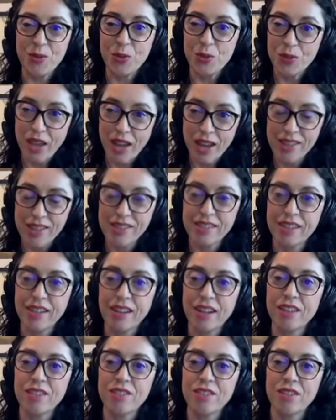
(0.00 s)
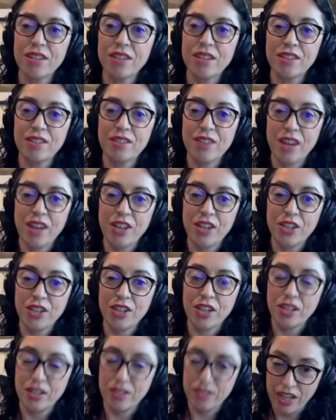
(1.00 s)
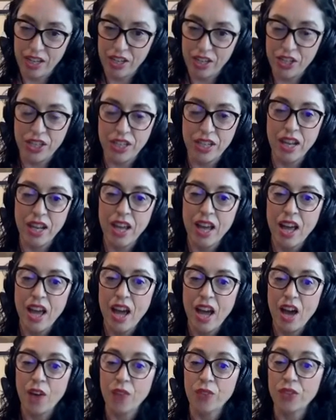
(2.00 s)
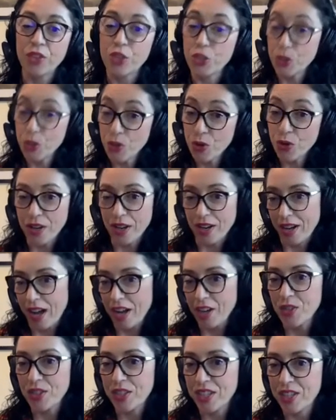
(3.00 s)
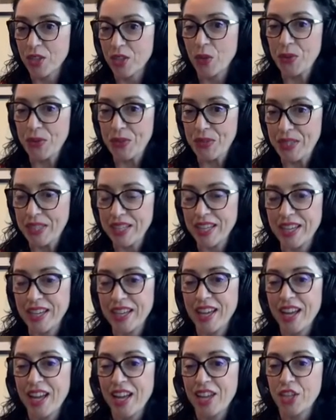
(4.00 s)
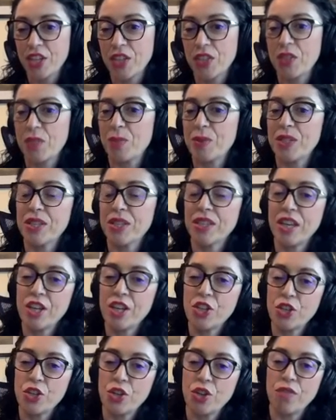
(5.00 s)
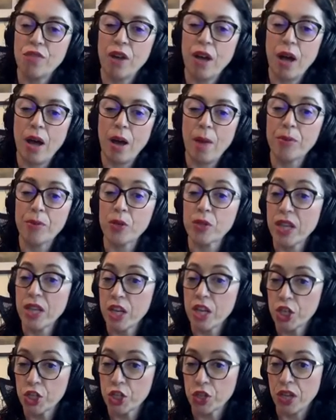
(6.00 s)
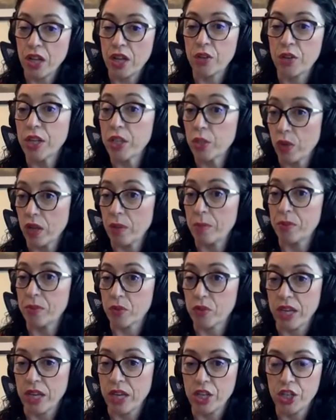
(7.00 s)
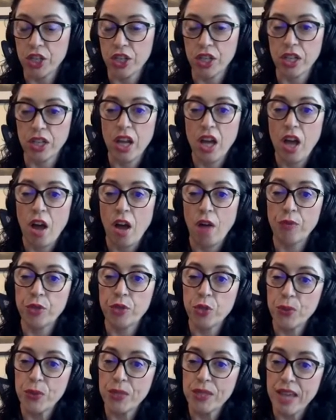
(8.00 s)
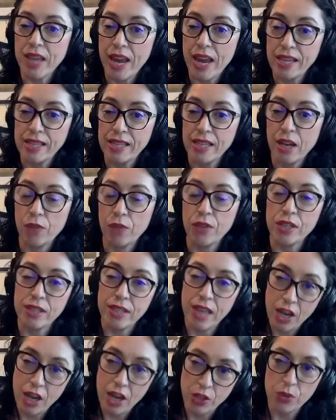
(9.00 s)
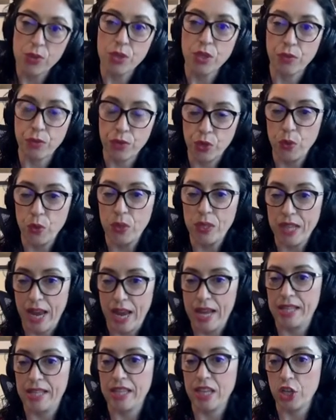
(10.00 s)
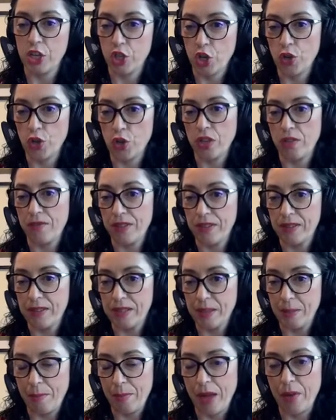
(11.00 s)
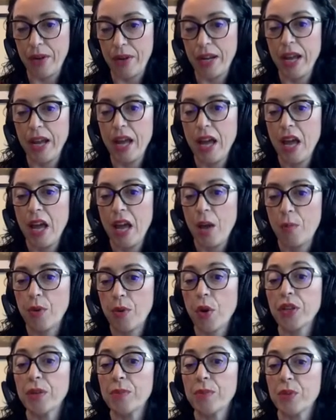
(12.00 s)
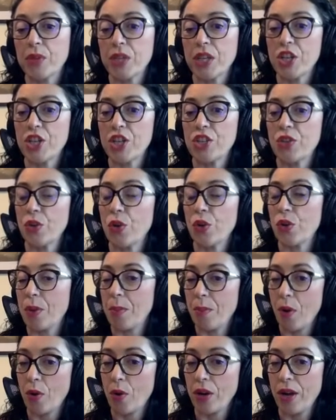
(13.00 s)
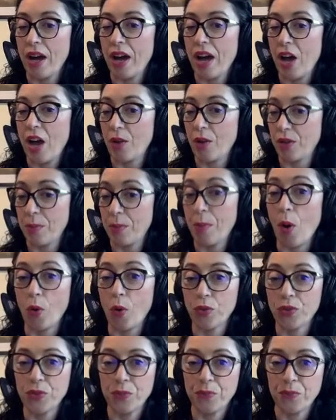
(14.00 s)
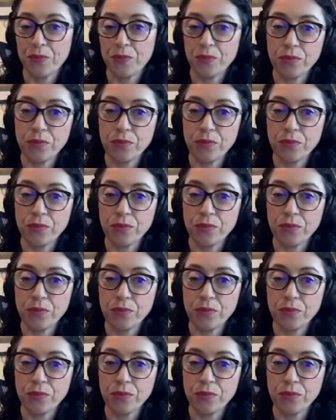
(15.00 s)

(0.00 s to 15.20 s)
of today's cultural interaction and connection on the shore, actually is on the sea, just a representation of a, a, procession, a ritual procession of two saints, of the statues of two saints, and Joseph and St. Mary brought in procession on a, on a, on a boat.